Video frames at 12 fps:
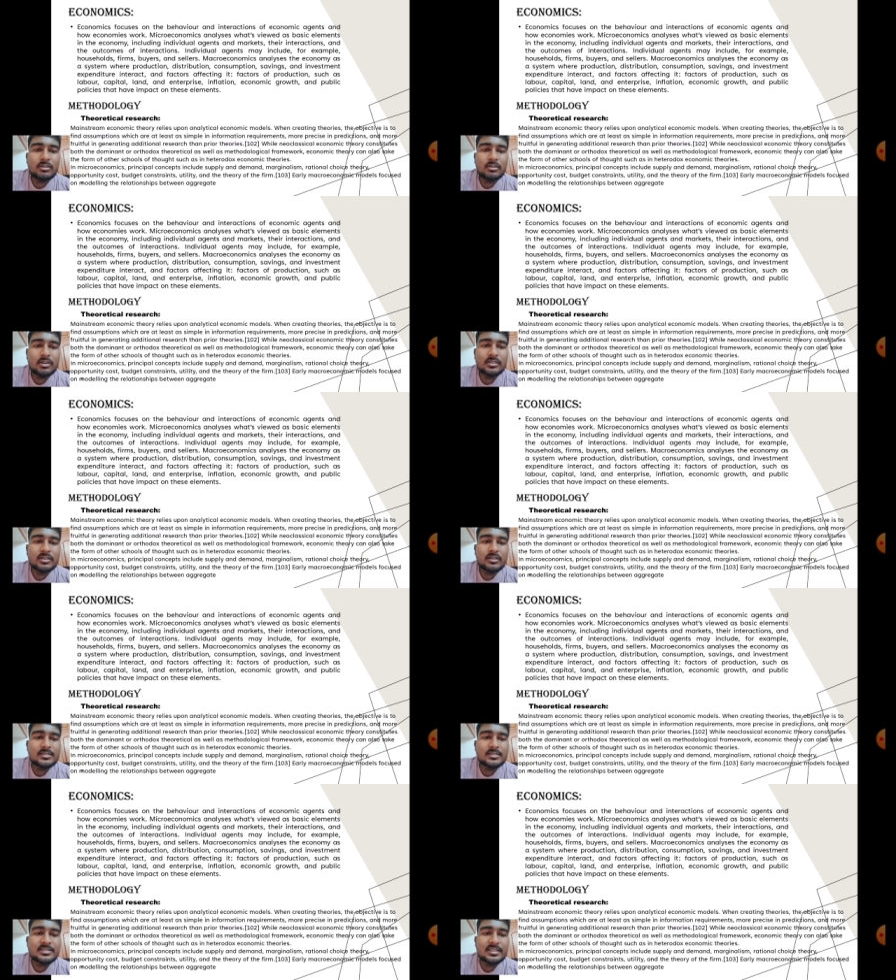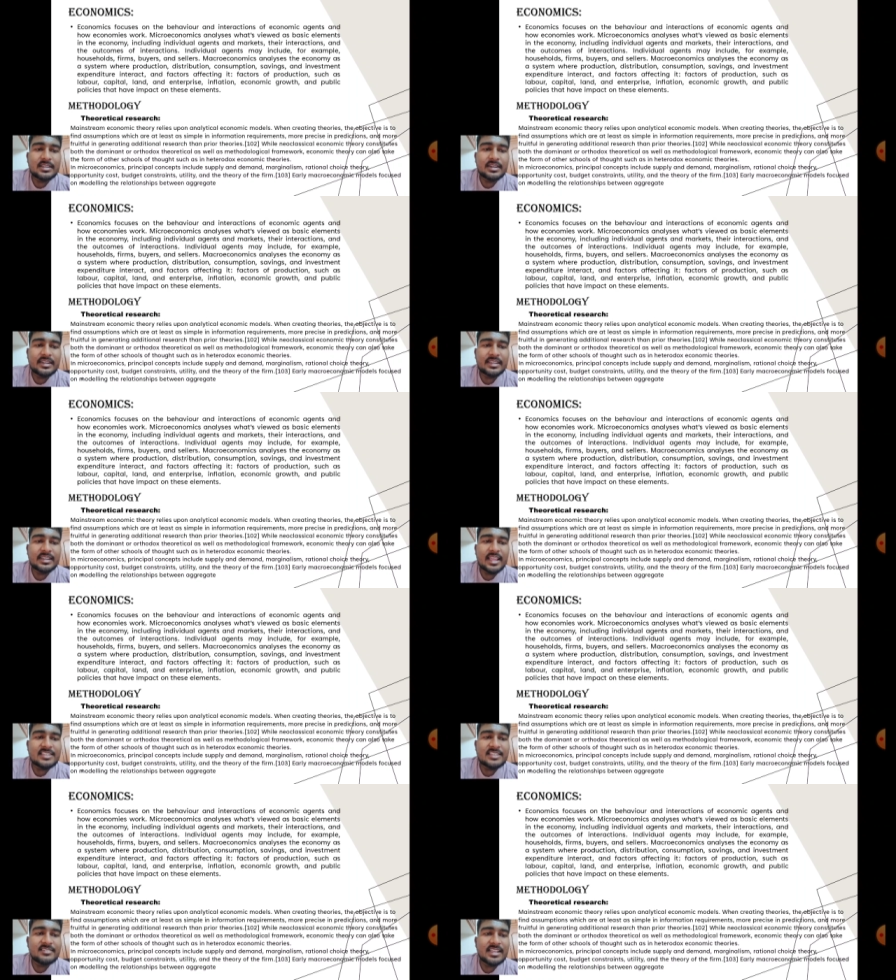orthodox theoretical
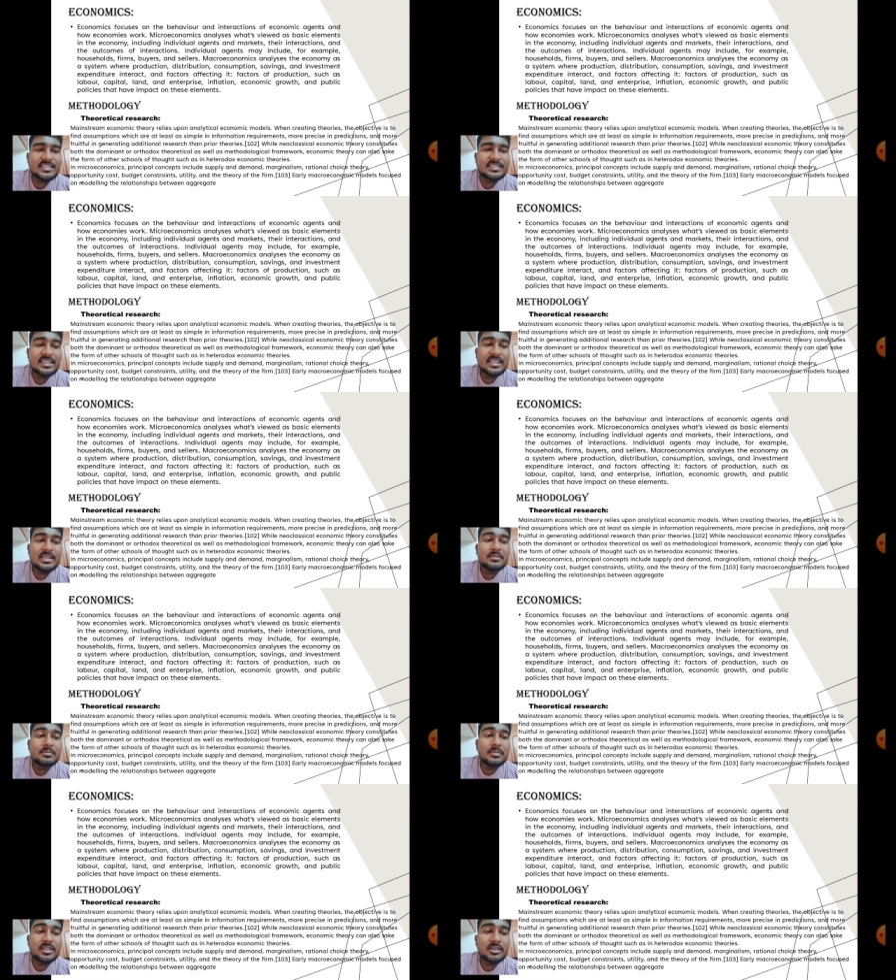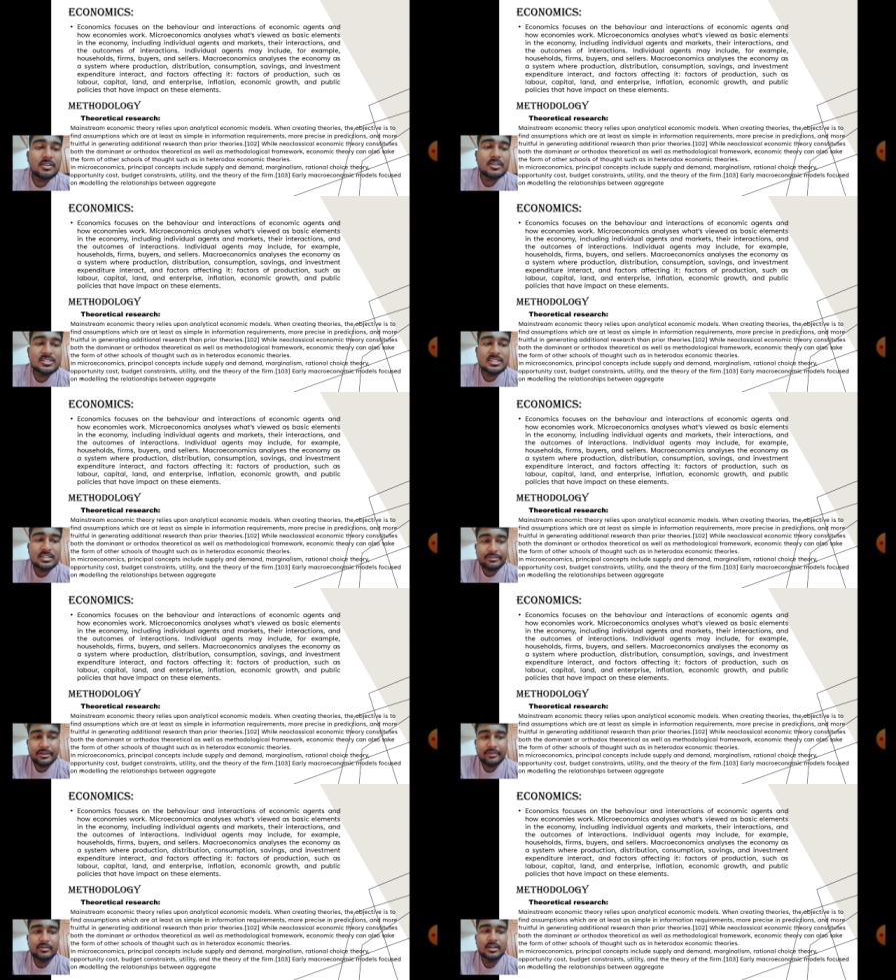as well as methodological
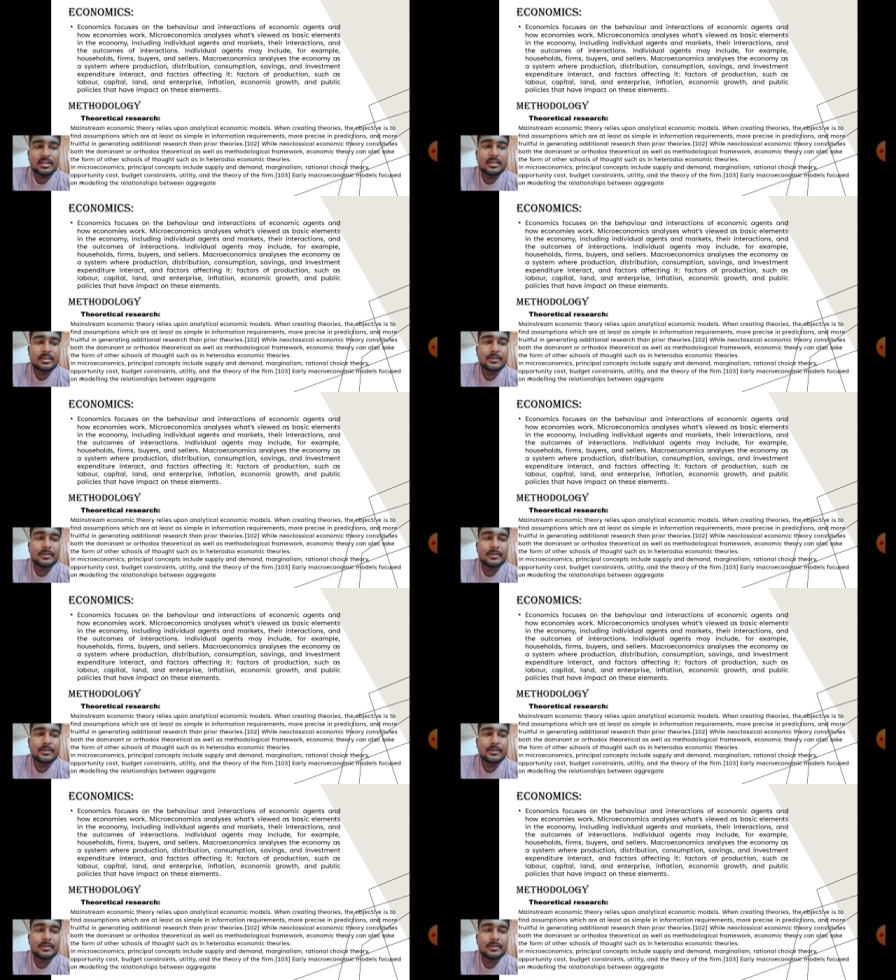framework.